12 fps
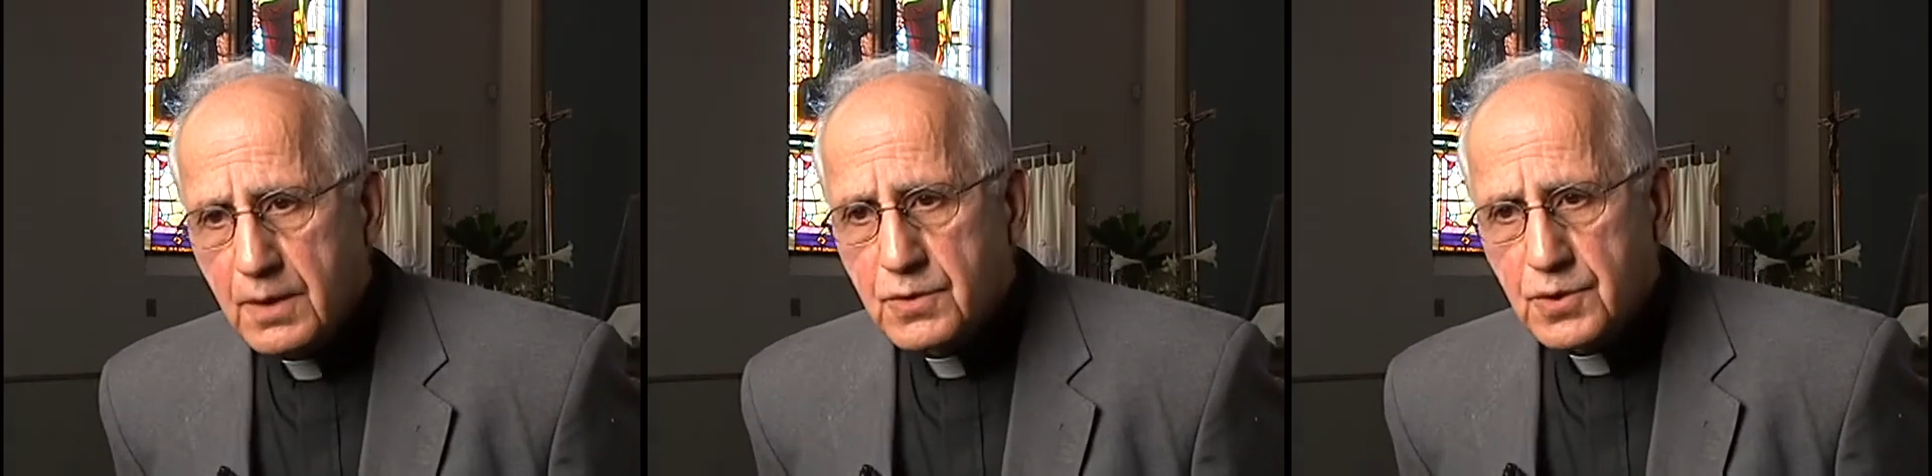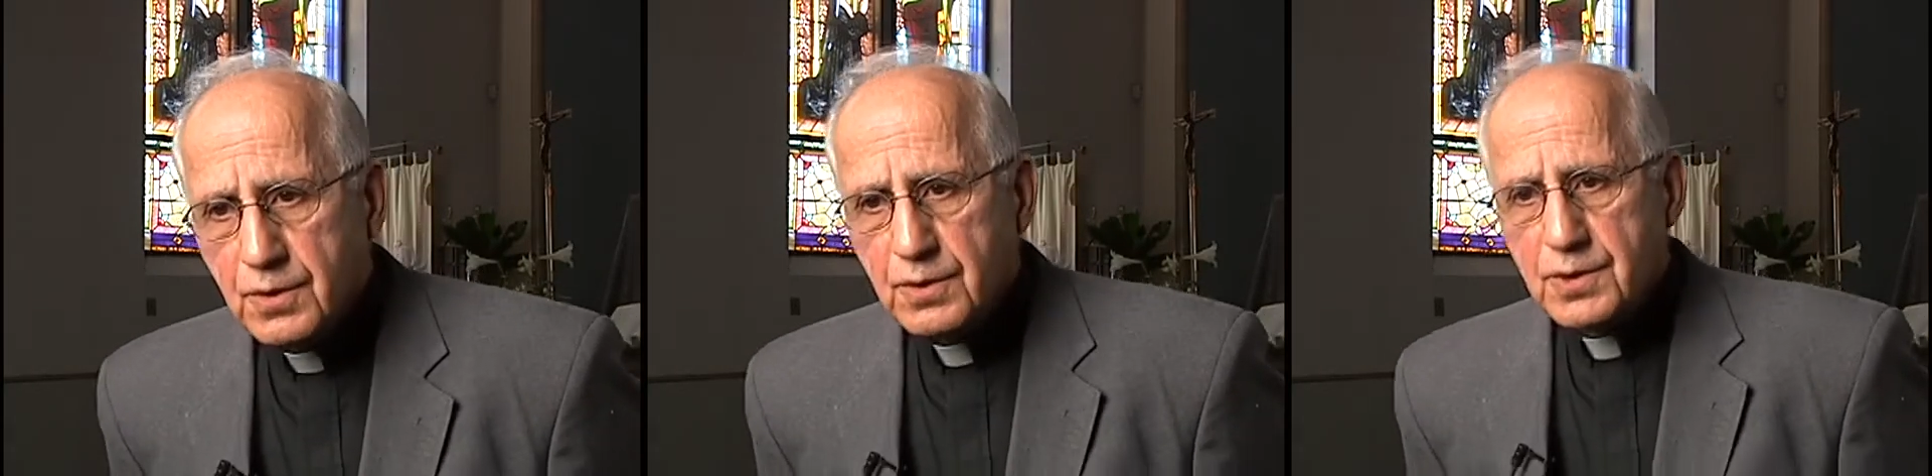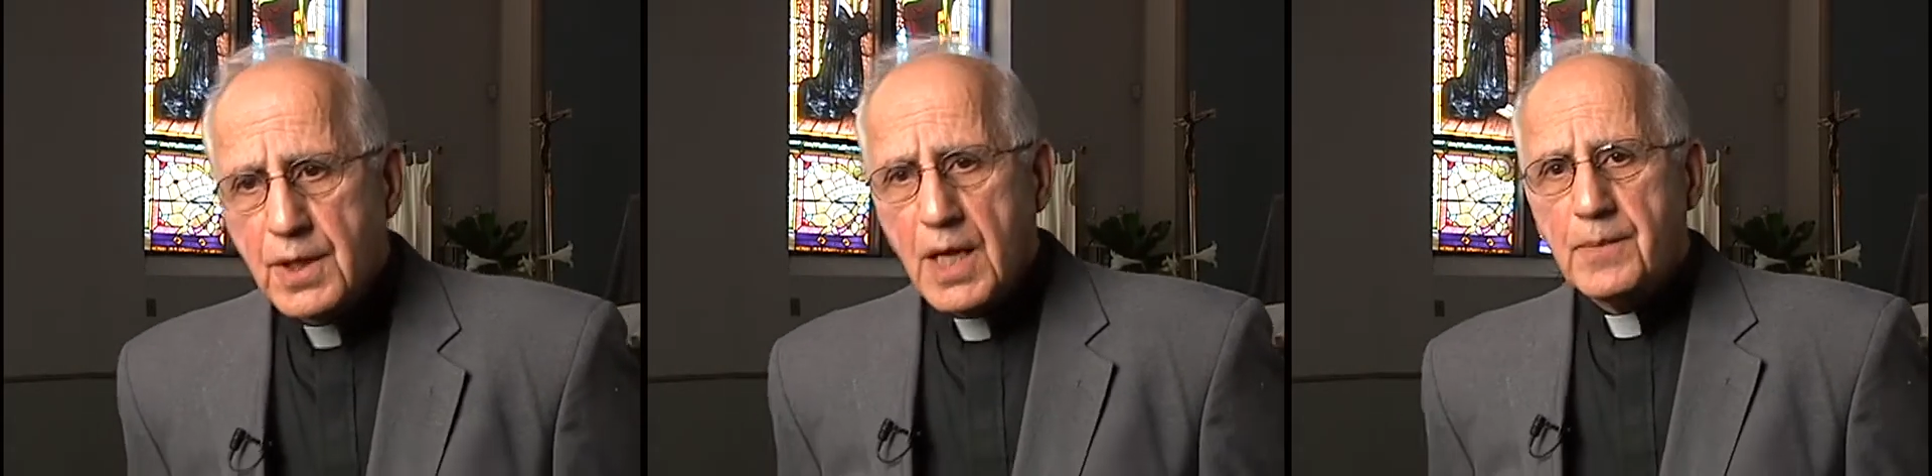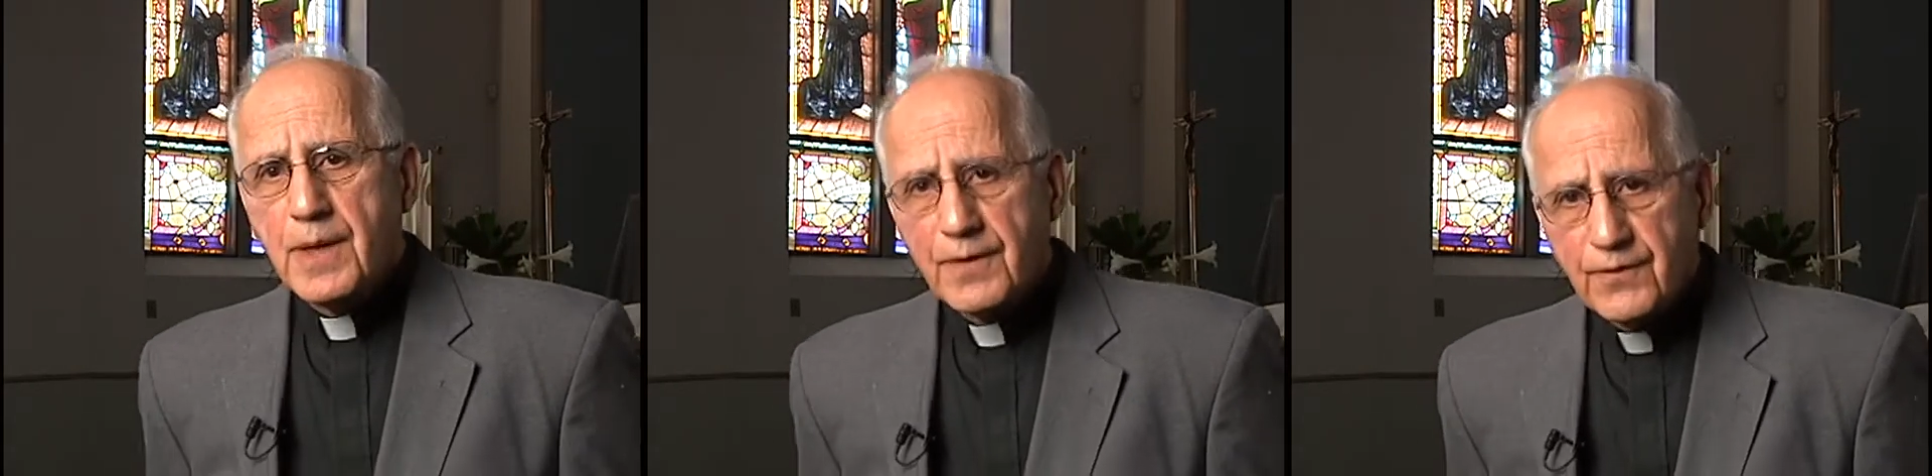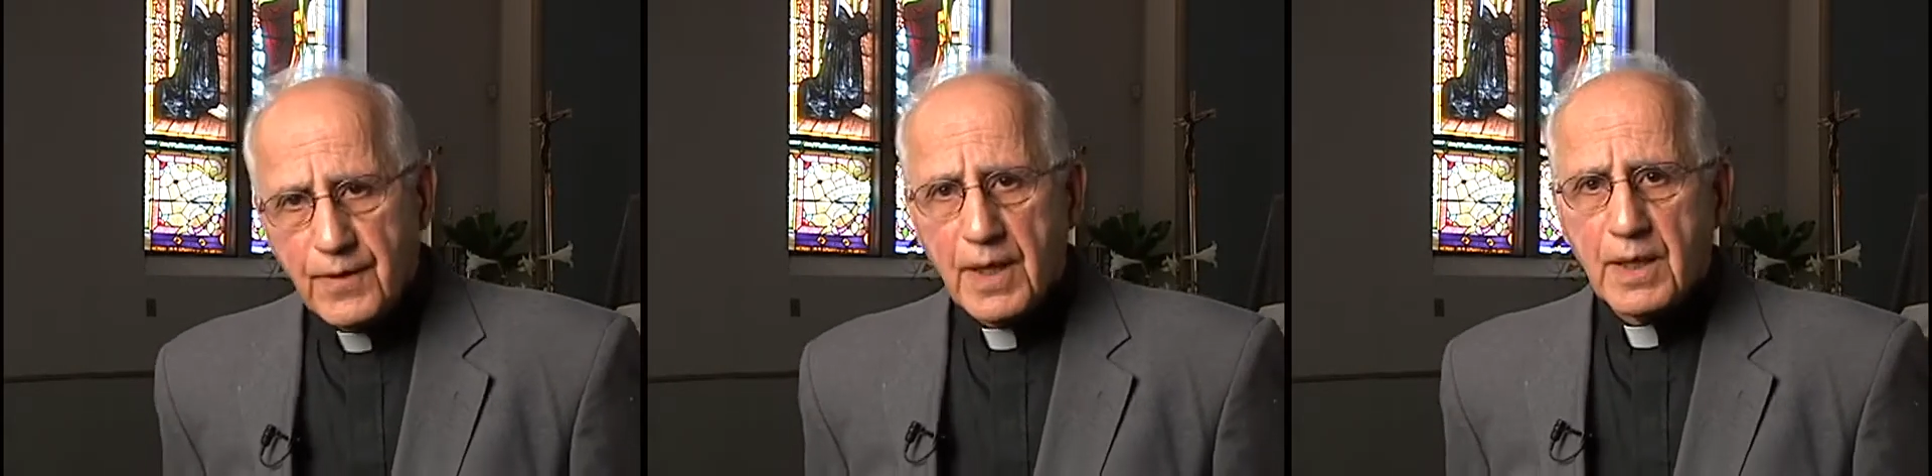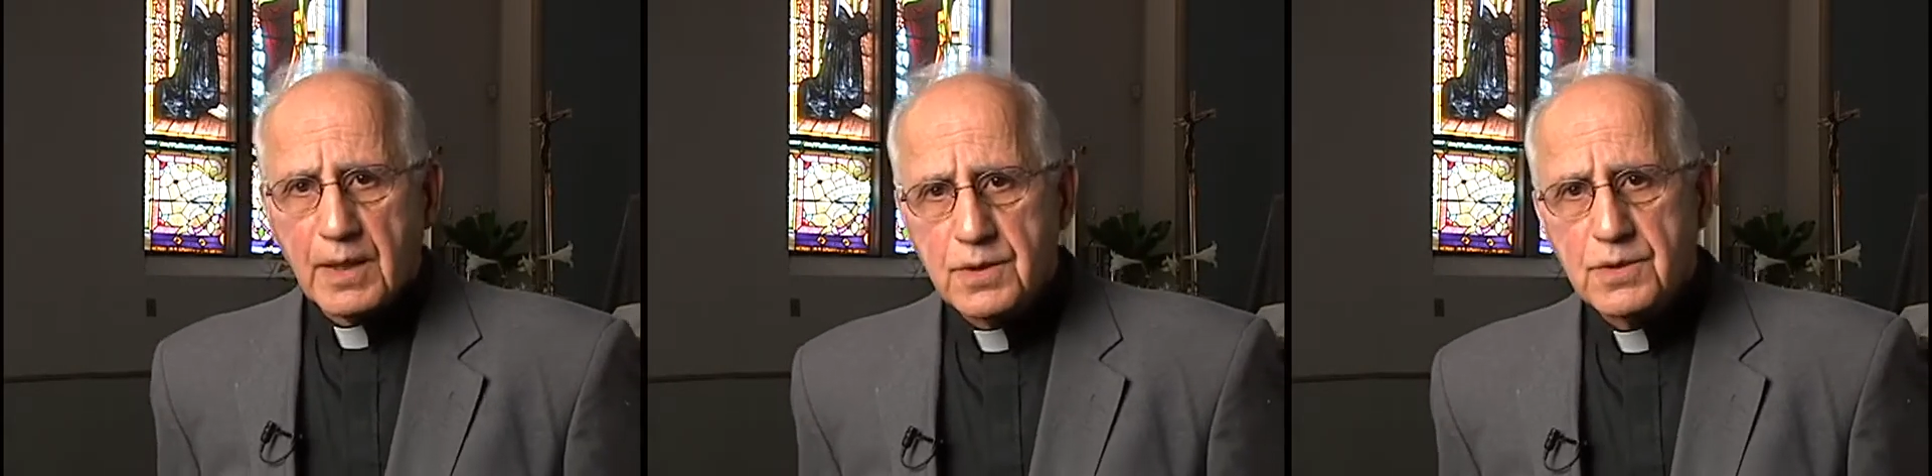church came out of
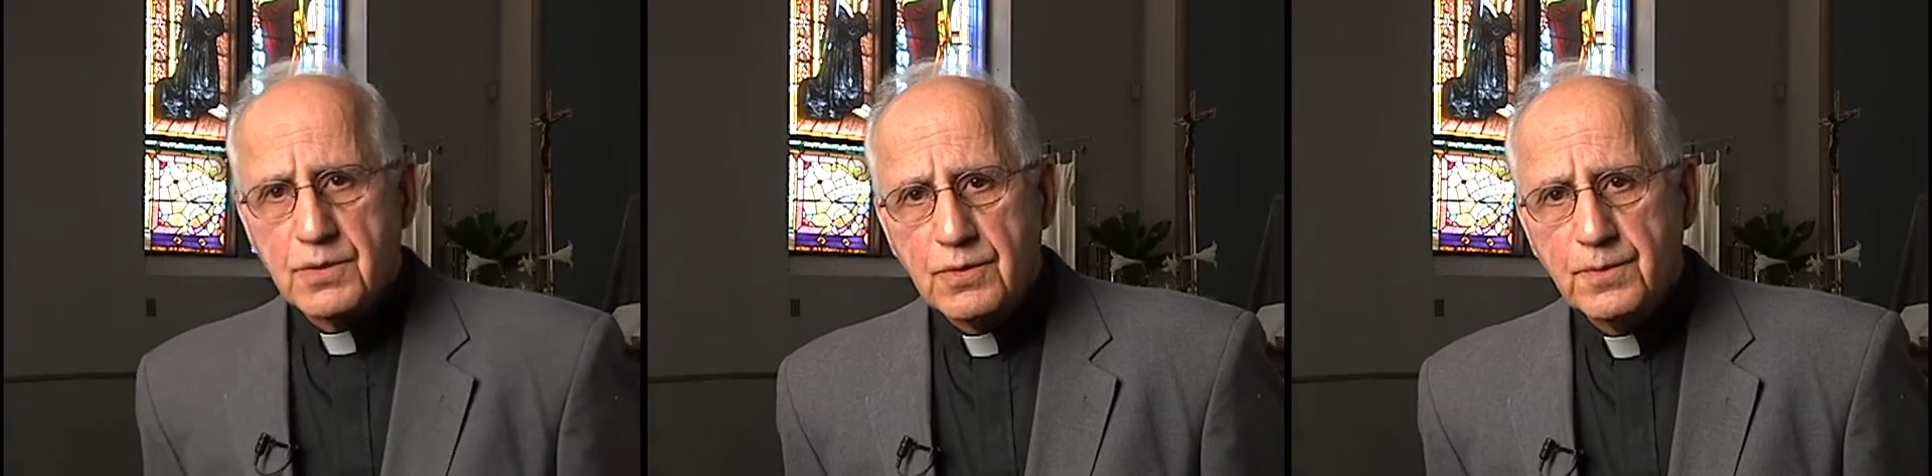Vatican II,